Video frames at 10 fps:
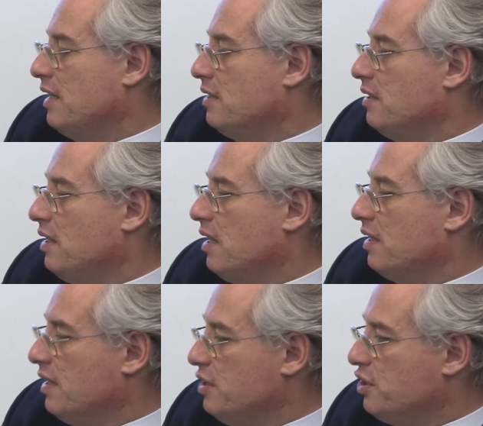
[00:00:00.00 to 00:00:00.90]
underlying
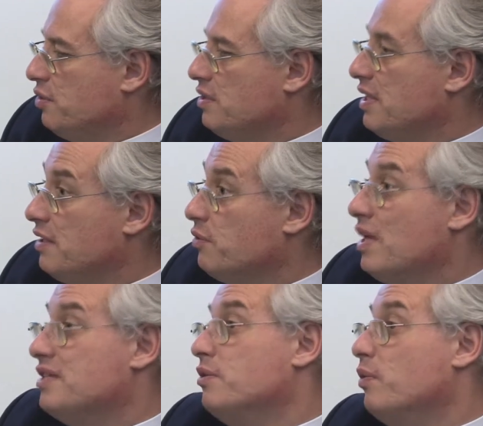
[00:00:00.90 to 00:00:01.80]
issues,
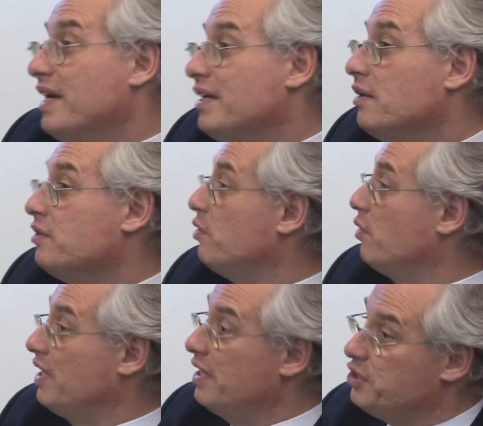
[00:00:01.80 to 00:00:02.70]
address the
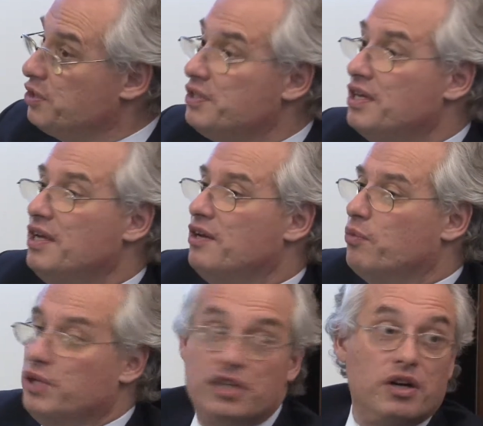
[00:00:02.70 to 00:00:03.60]
regulatory issues
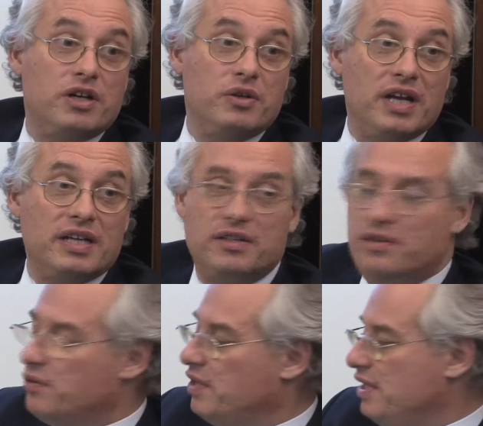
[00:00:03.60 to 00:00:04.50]
which are connected
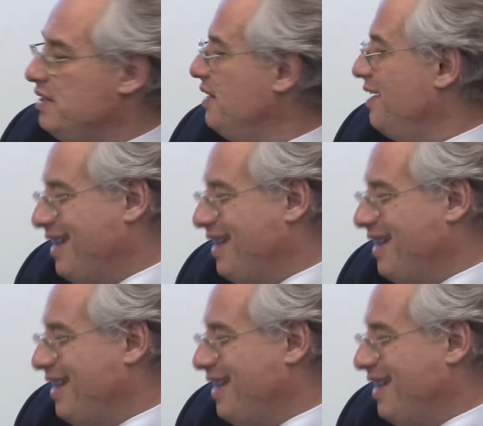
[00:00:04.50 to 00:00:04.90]
to these,